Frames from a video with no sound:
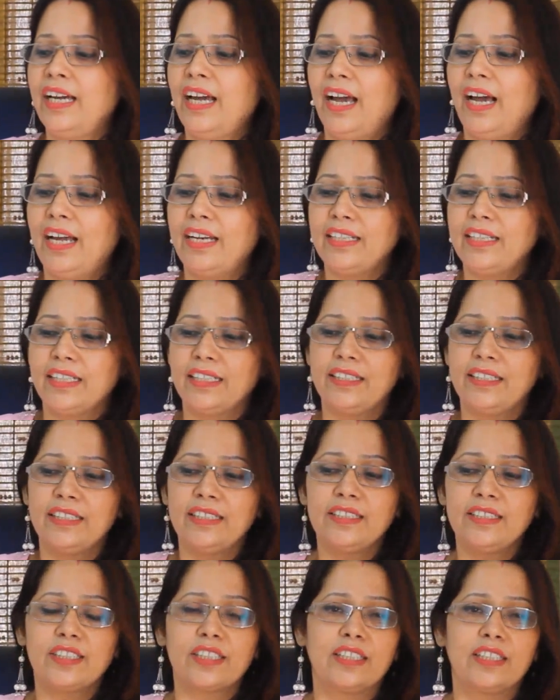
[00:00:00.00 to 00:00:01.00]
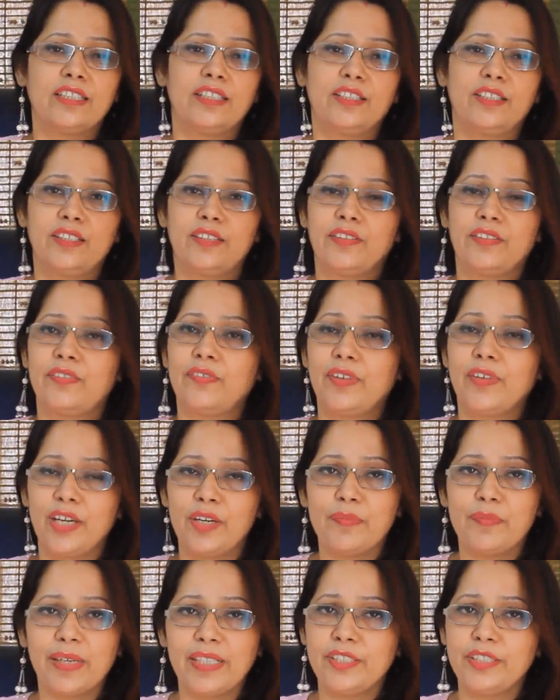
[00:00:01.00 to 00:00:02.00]
and it is
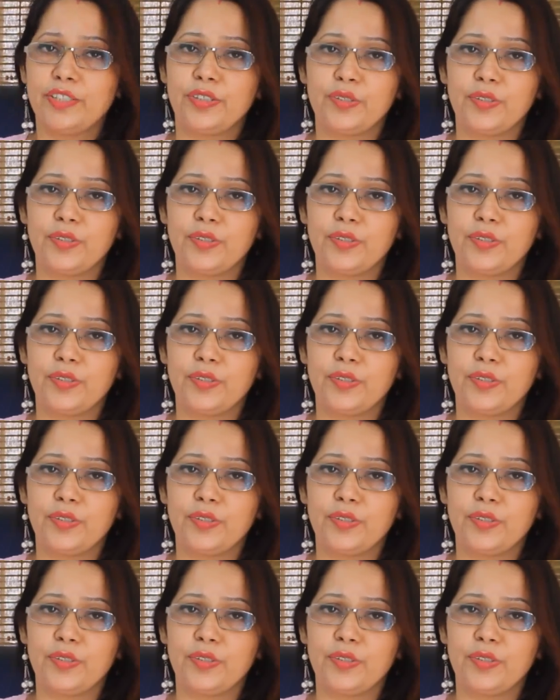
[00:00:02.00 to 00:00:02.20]
very much